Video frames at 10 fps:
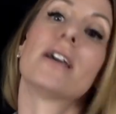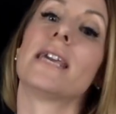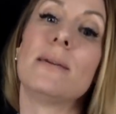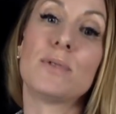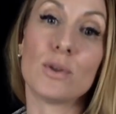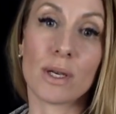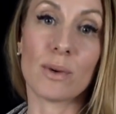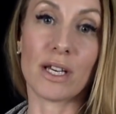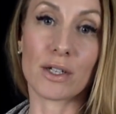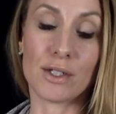Keep doing
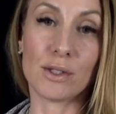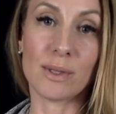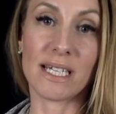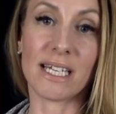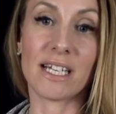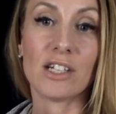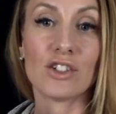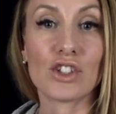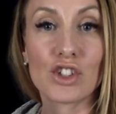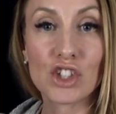what you're doing,
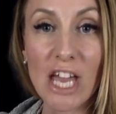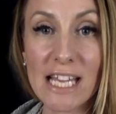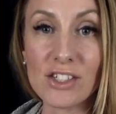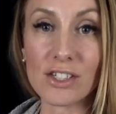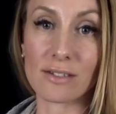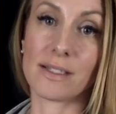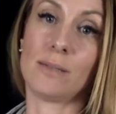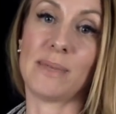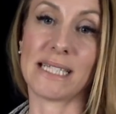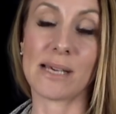just change it a little
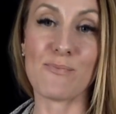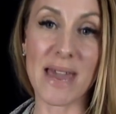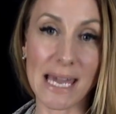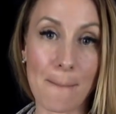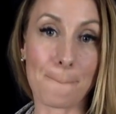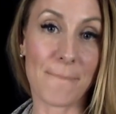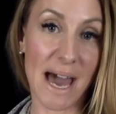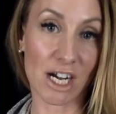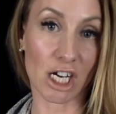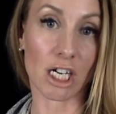bit to make it
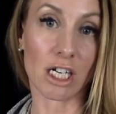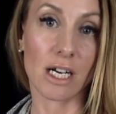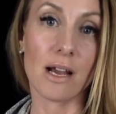better.